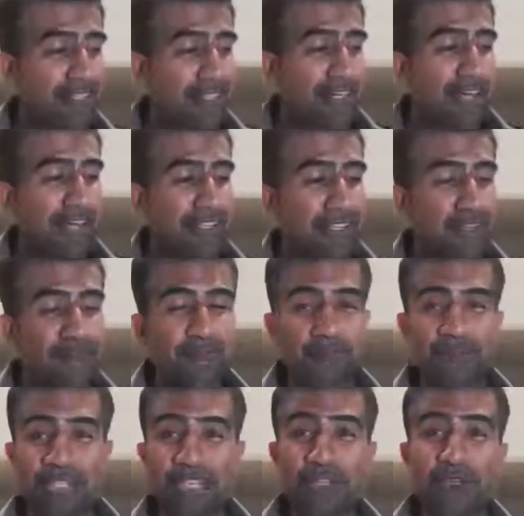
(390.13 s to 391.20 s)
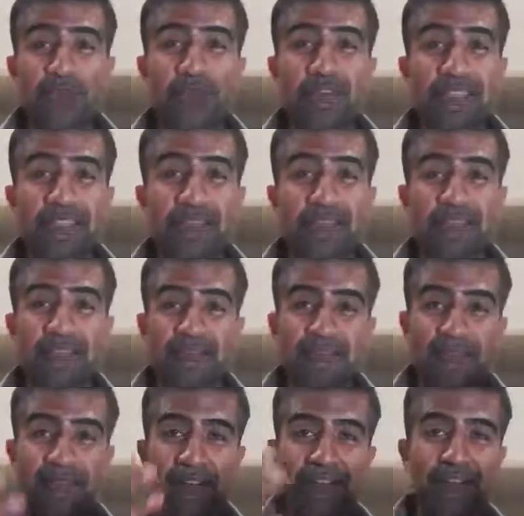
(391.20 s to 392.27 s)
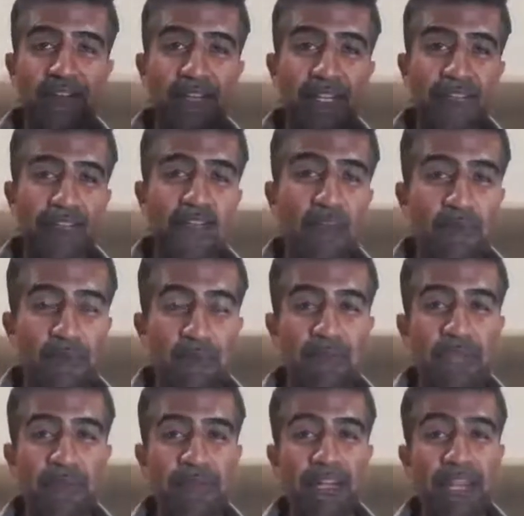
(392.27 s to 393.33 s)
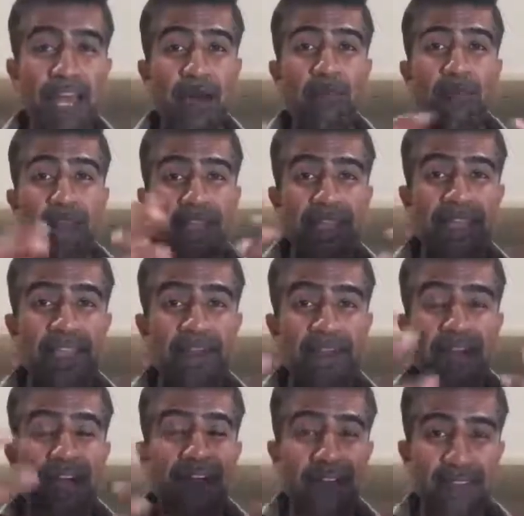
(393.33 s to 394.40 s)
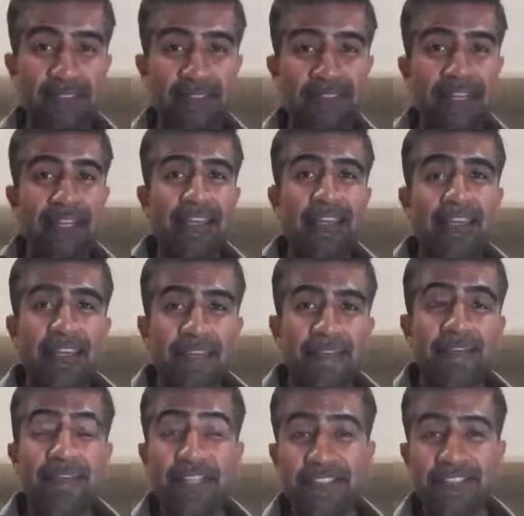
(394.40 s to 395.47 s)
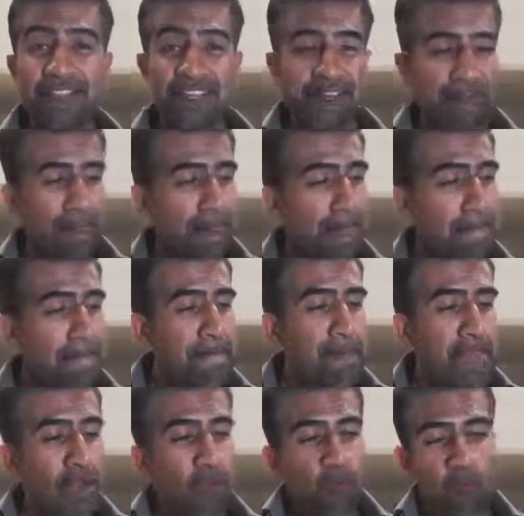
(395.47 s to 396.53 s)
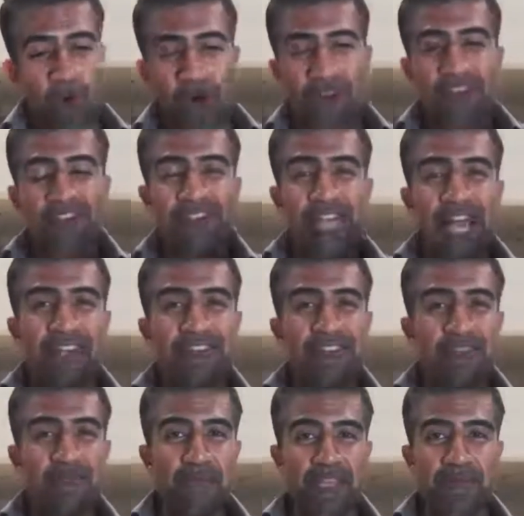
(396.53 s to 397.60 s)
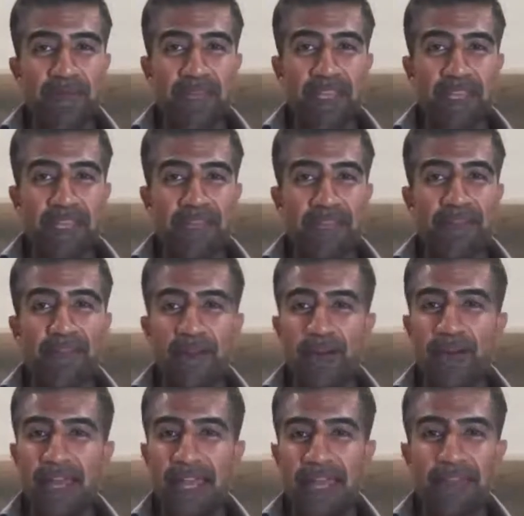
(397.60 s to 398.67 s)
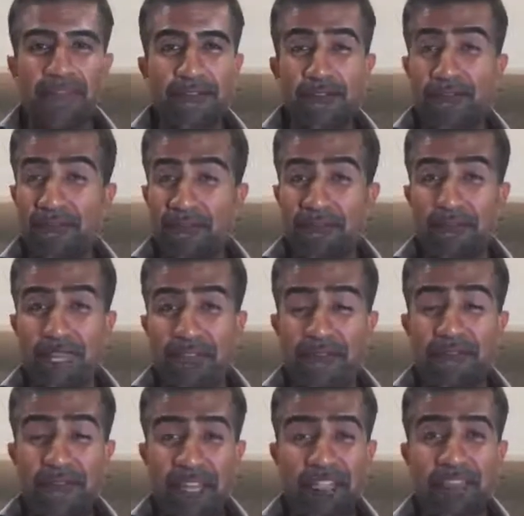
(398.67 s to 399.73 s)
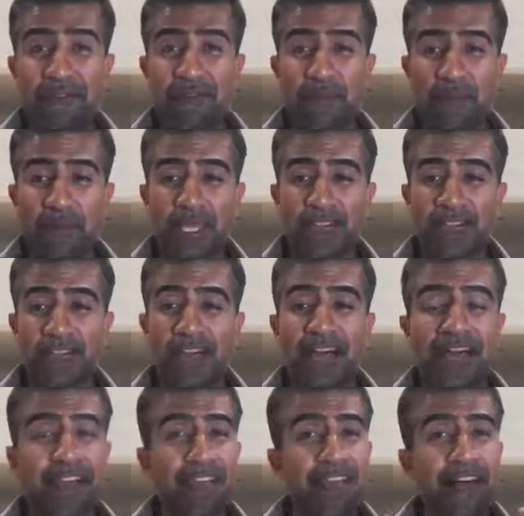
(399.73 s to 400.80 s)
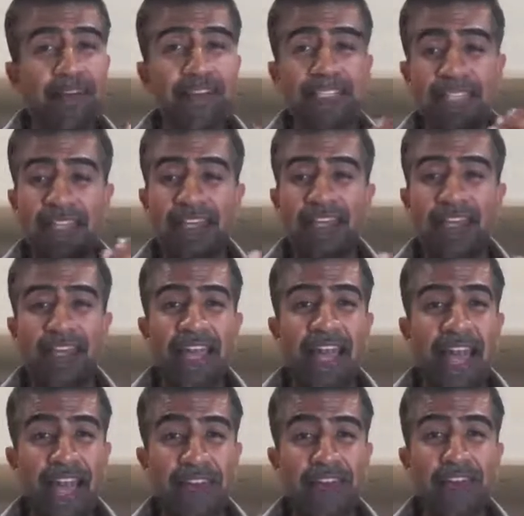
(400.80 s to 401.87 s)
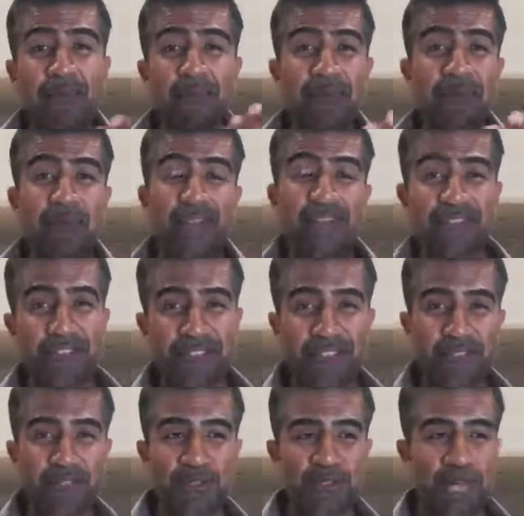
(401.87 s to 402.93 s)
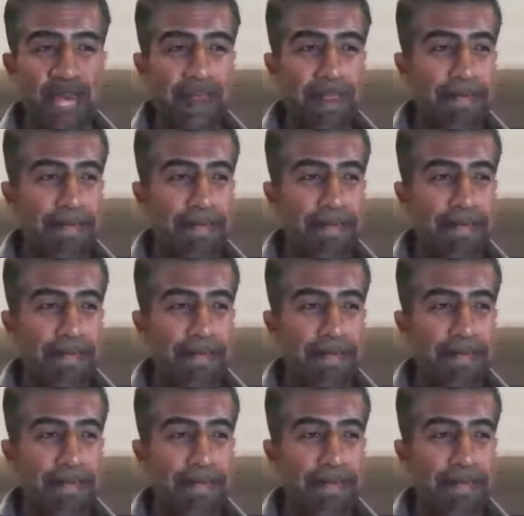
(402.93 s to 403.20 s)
And therefore, the Eid al-Fitr festival is on where people are now breaking their fast and feasting. What a challenge it must be. And if any of you have been fasting for Ramadan, I'd love to hear how you've been managing to do that.